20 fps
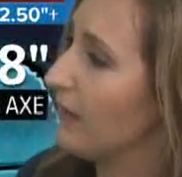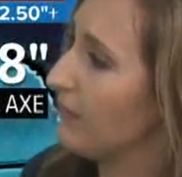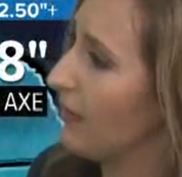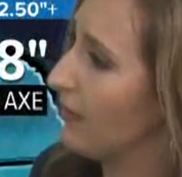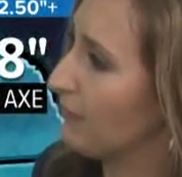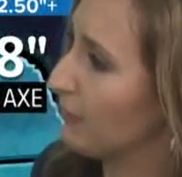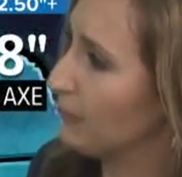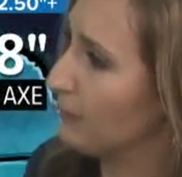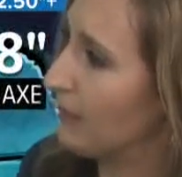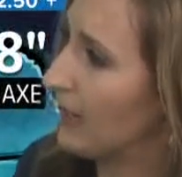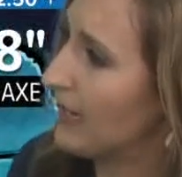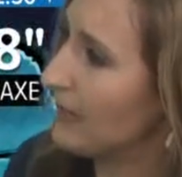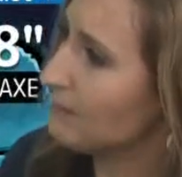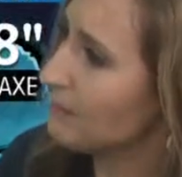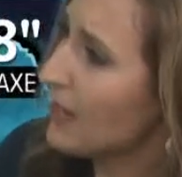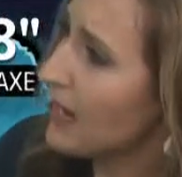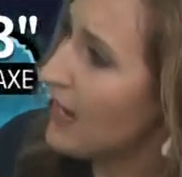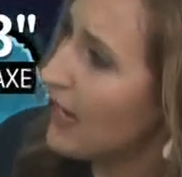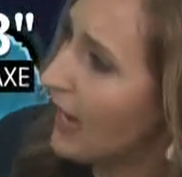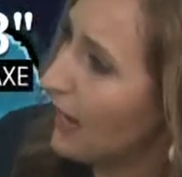of heavy rain
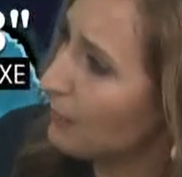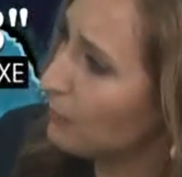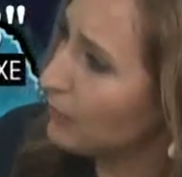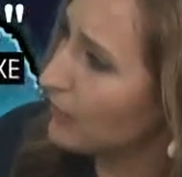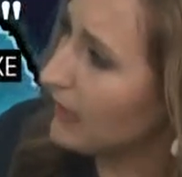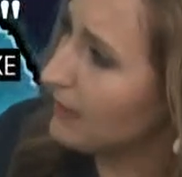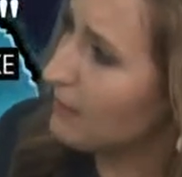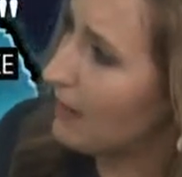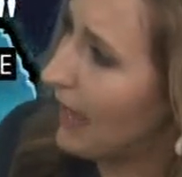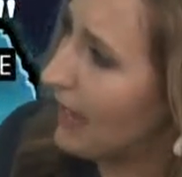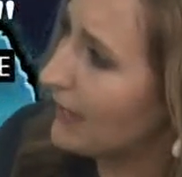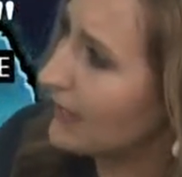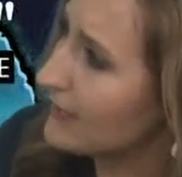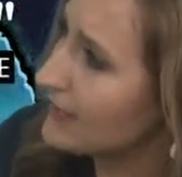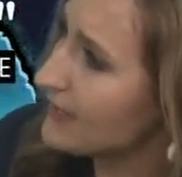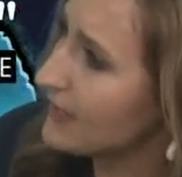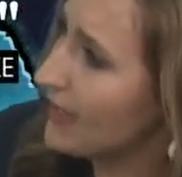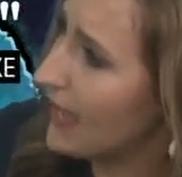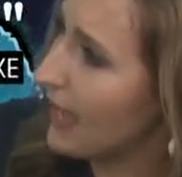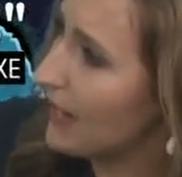and we'll keep adding
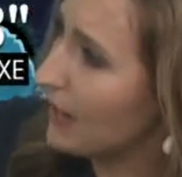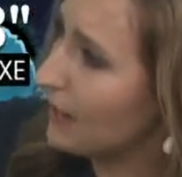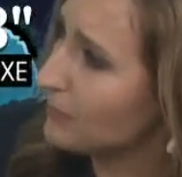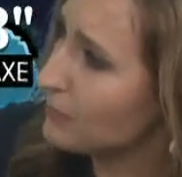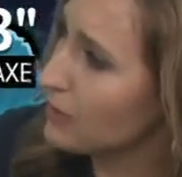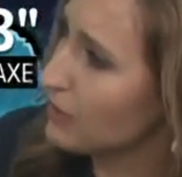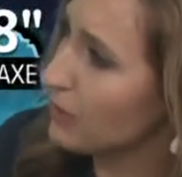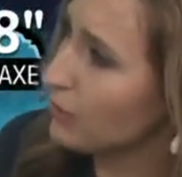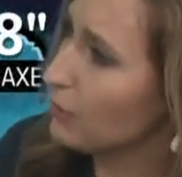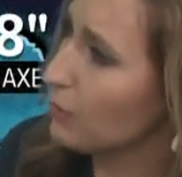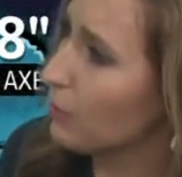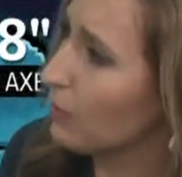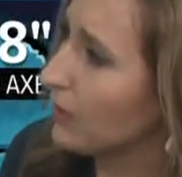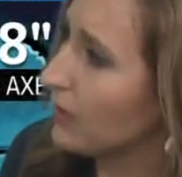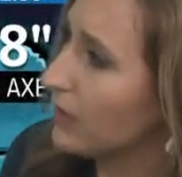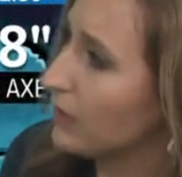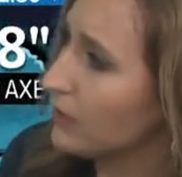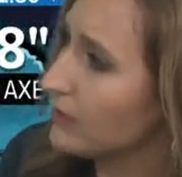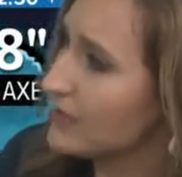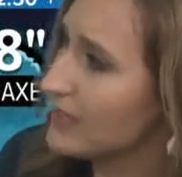to that up to the
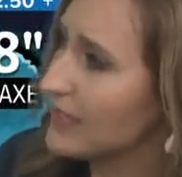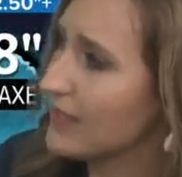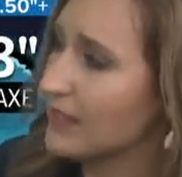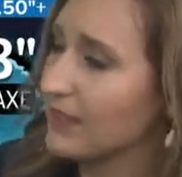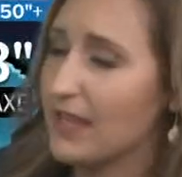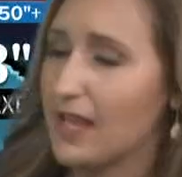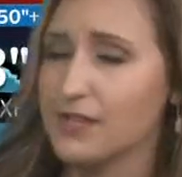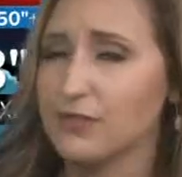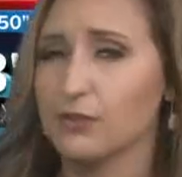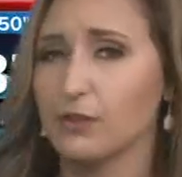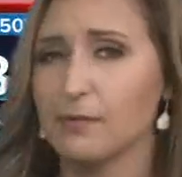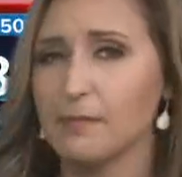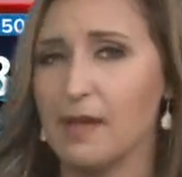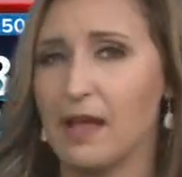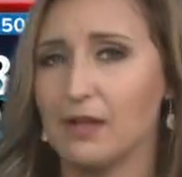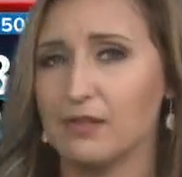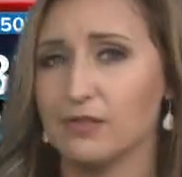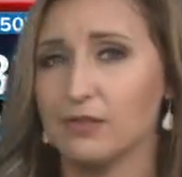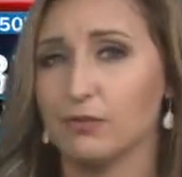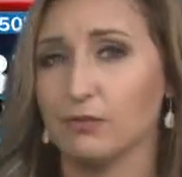north. You'll see the lesser
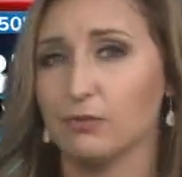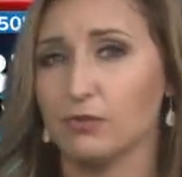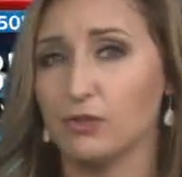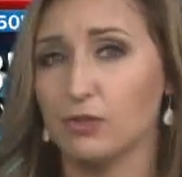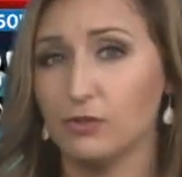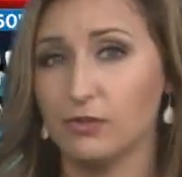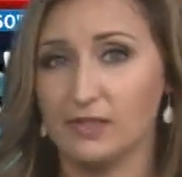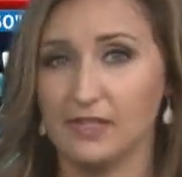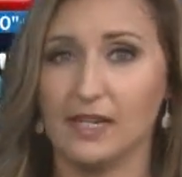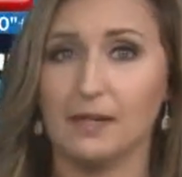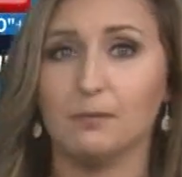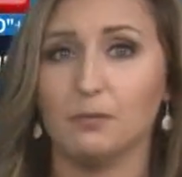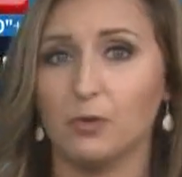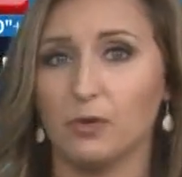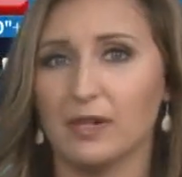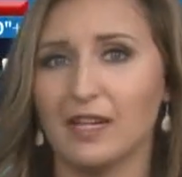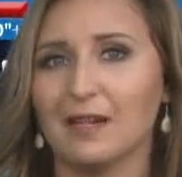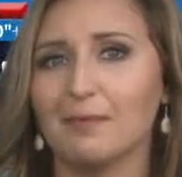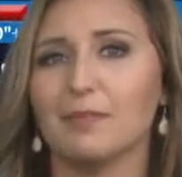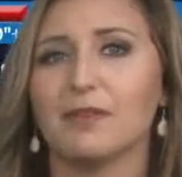amounts through Tuesday
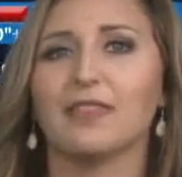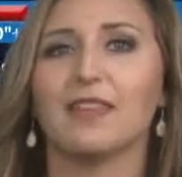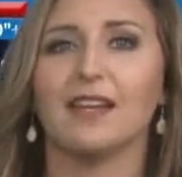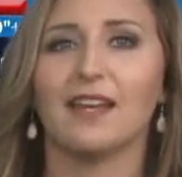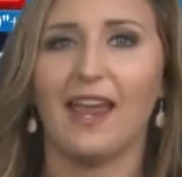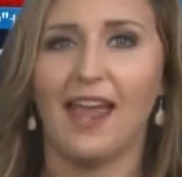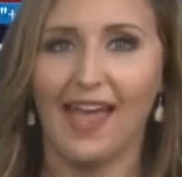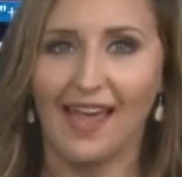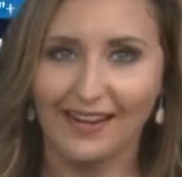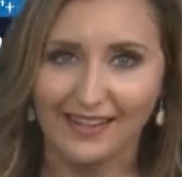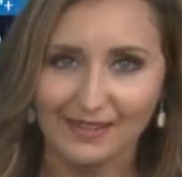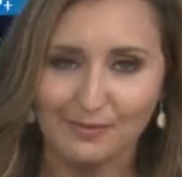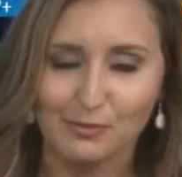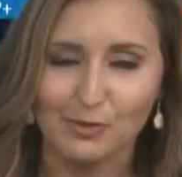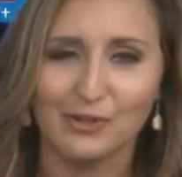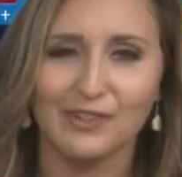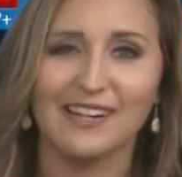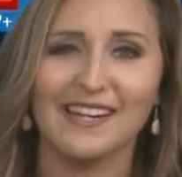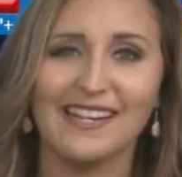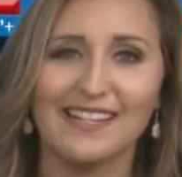morning, but then adding
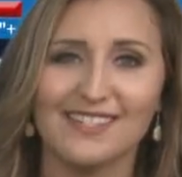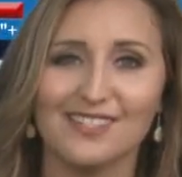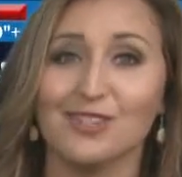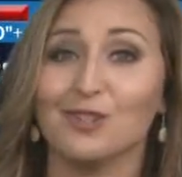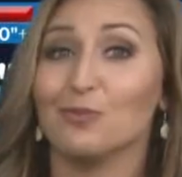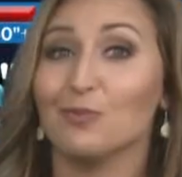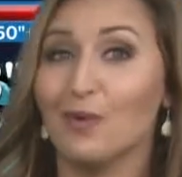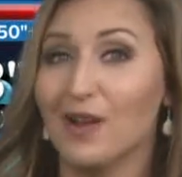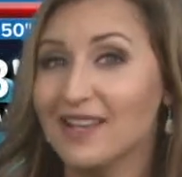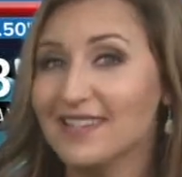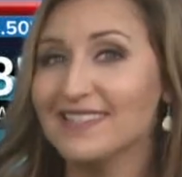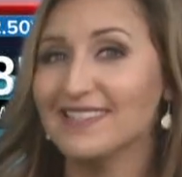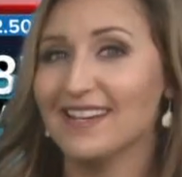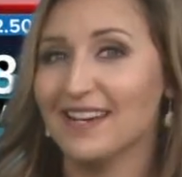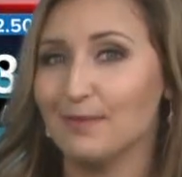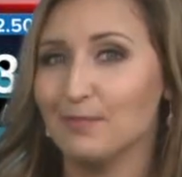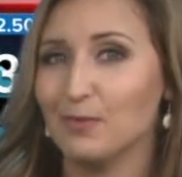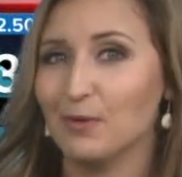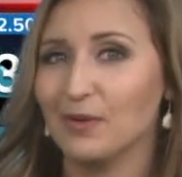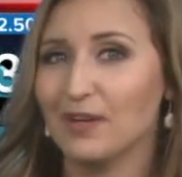more into Wednesday
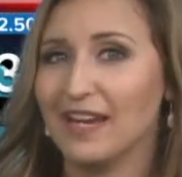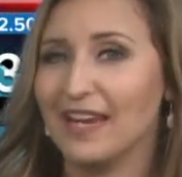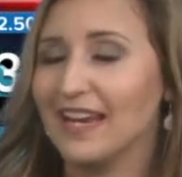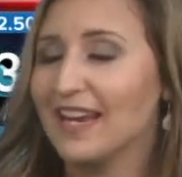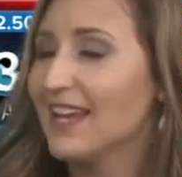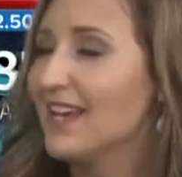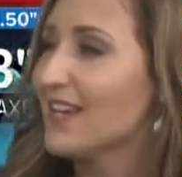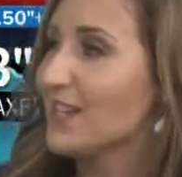morning.